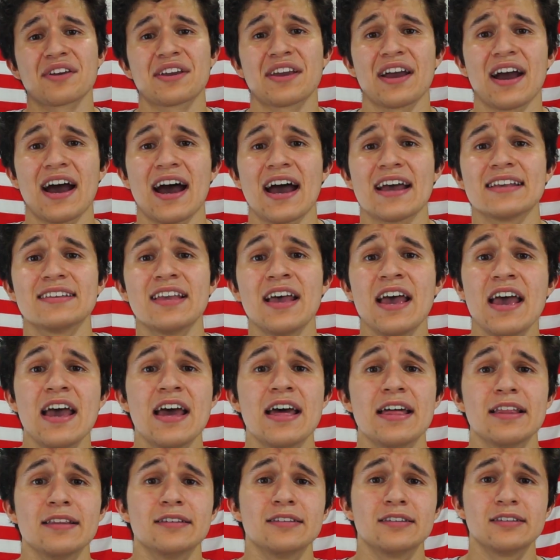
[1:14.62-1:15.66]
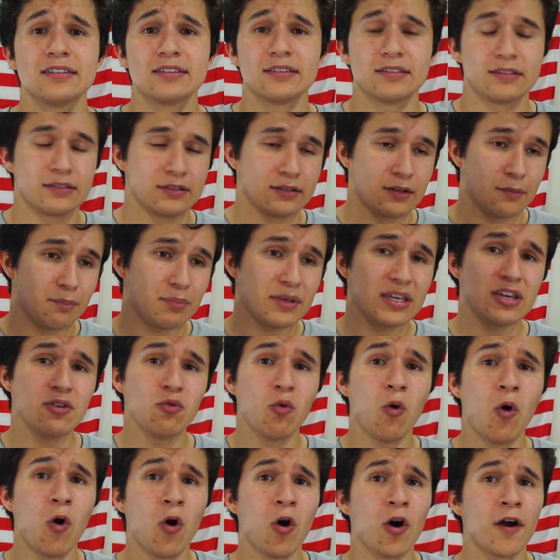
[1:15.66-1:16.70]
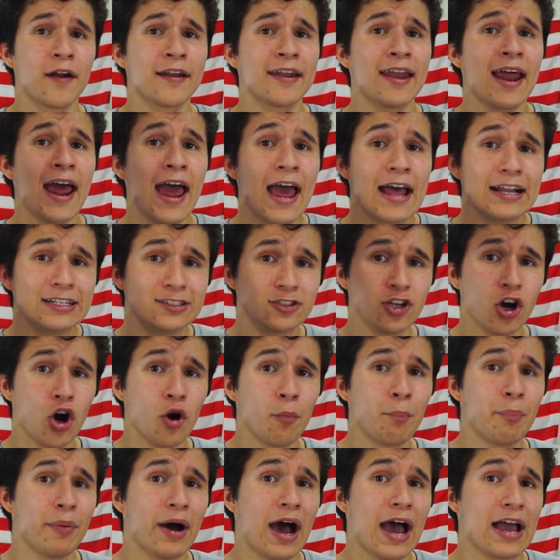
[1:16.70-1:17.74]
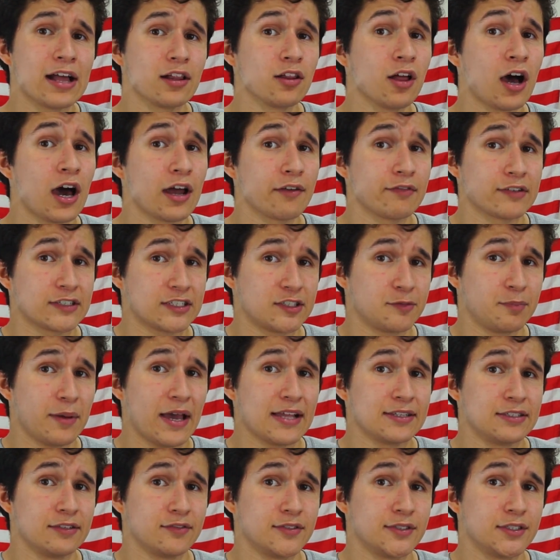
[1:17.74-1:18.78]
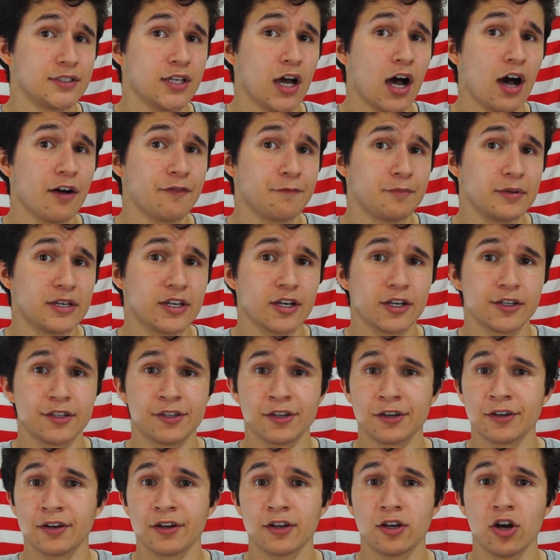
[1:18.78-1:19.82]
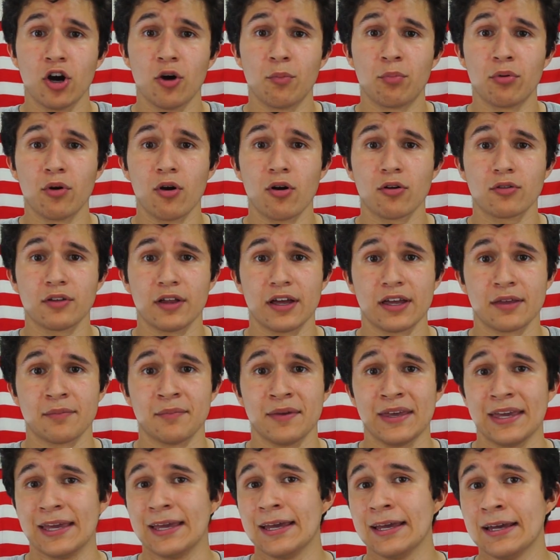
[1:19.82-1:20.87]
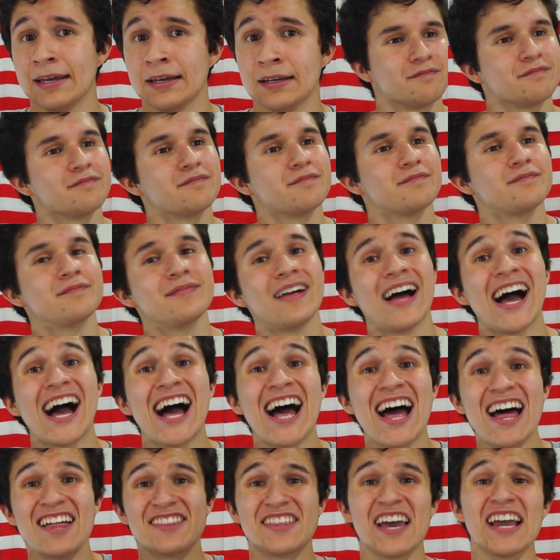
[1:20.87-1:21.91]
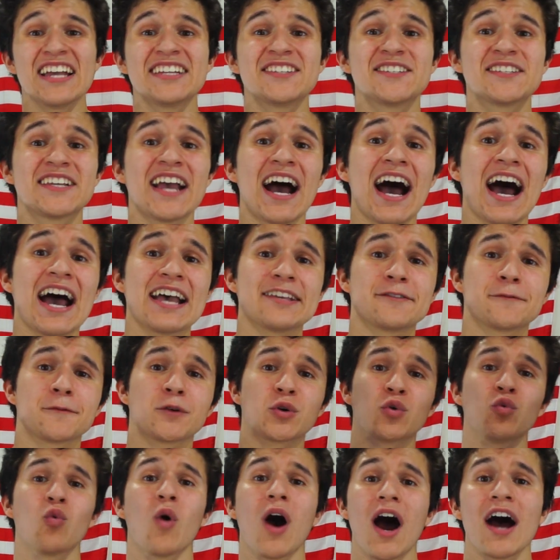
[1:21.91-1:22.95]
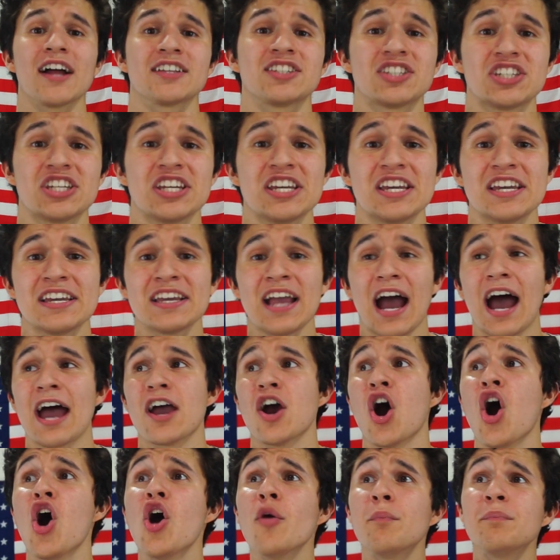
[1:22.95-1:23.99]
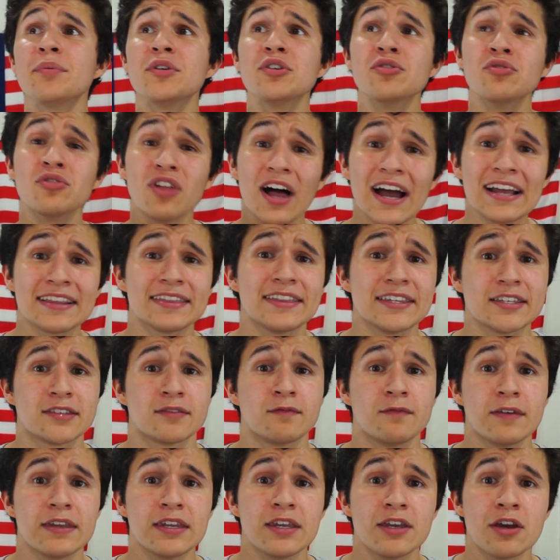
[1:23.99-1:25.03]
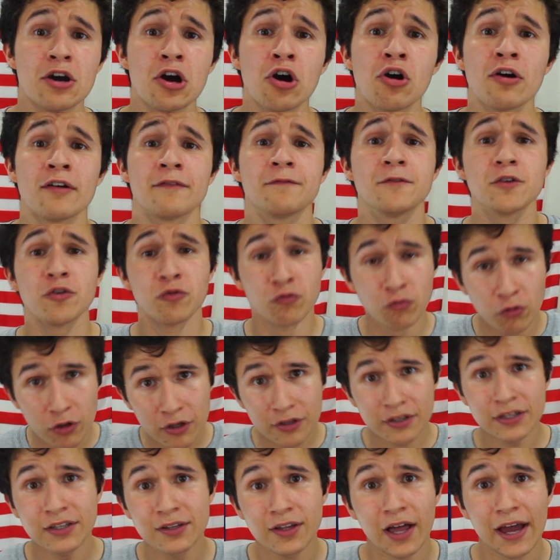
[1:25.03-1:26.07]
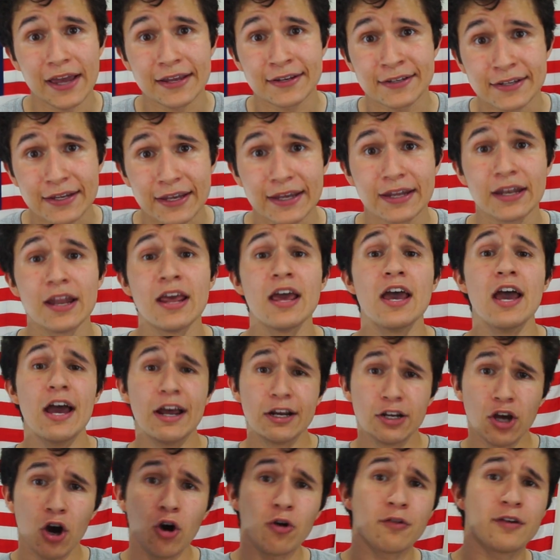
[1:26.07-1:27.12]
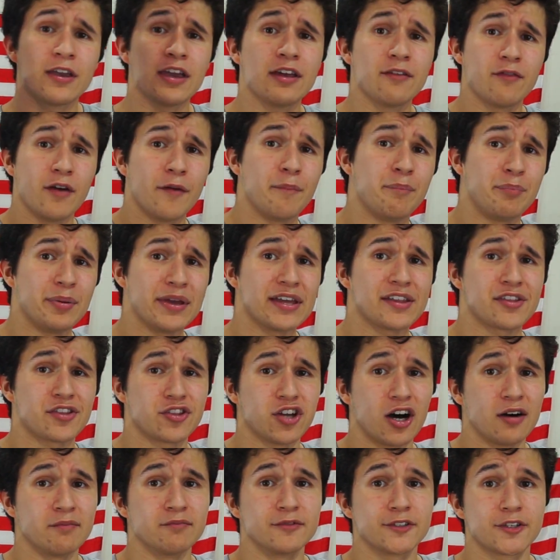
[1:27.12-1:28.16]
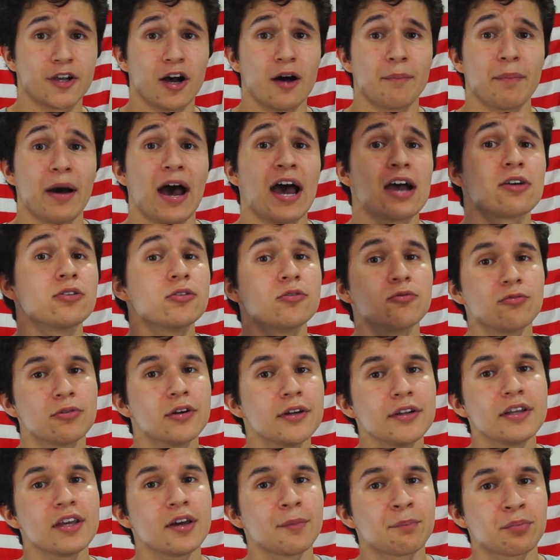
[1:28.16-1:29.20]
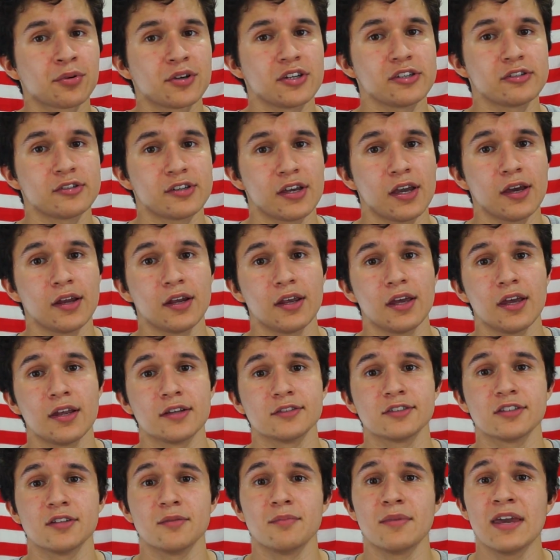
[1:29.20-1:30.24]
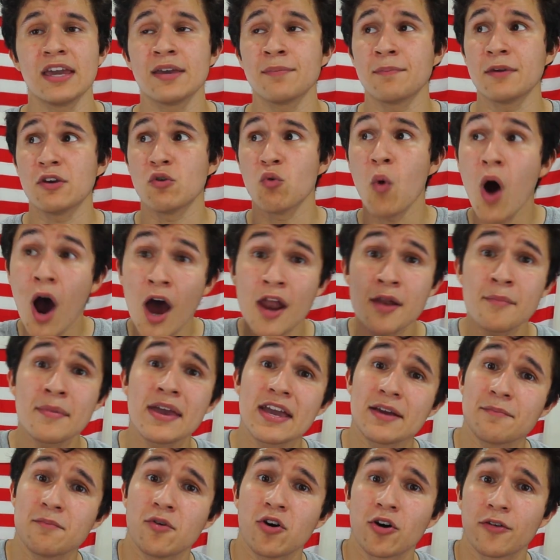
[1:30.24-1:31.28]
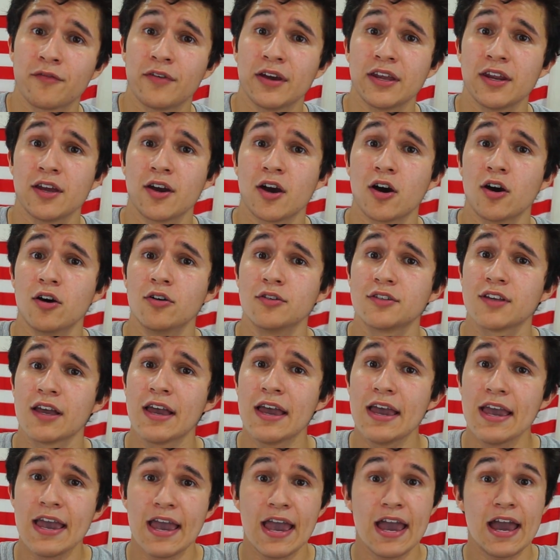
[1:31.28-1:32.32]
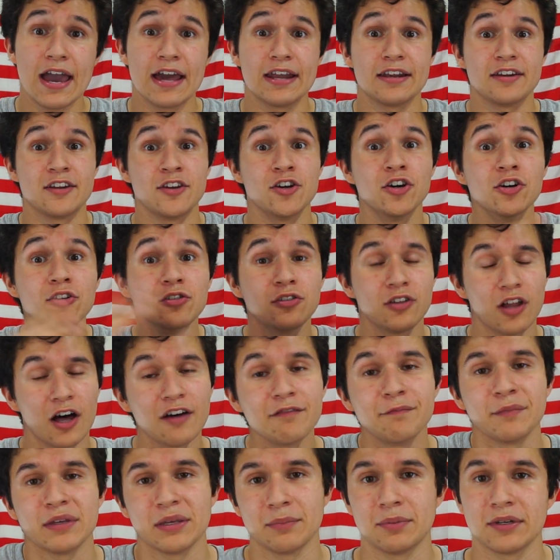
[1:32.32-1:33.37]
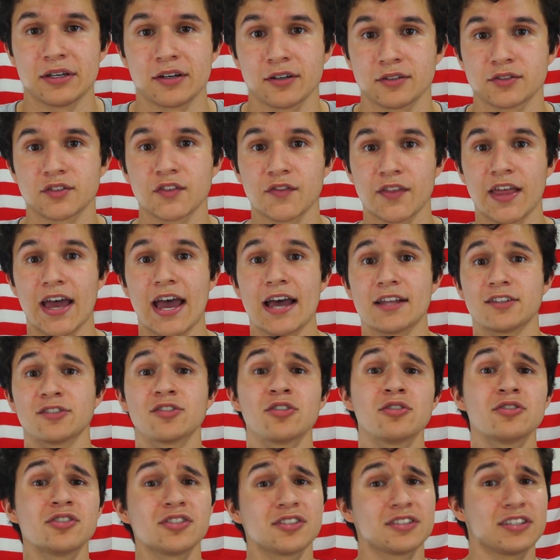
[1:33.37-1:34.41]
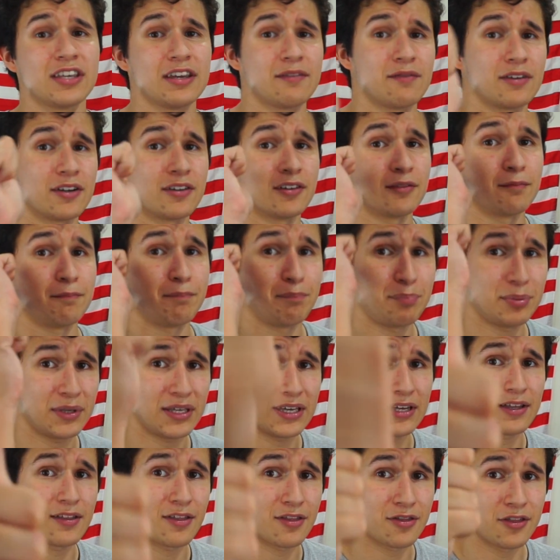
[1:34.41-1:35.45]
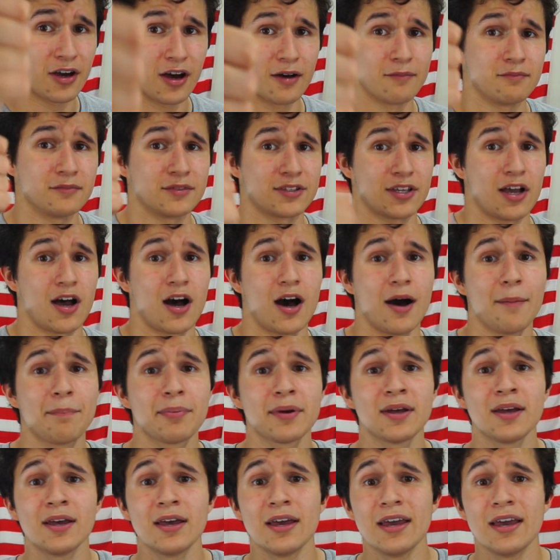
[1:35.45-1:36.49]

it, guys. Be warned, don't buy a lot of expensive stuff because you're gonna go broke like me. Thanks guys for watching. I hope you liked this video. If you really liked it, go give a big thumbs up. I will really appreciate it and it's gonna make me wanna make more videos and you'll love me because of that. So just give it a big thumbs up.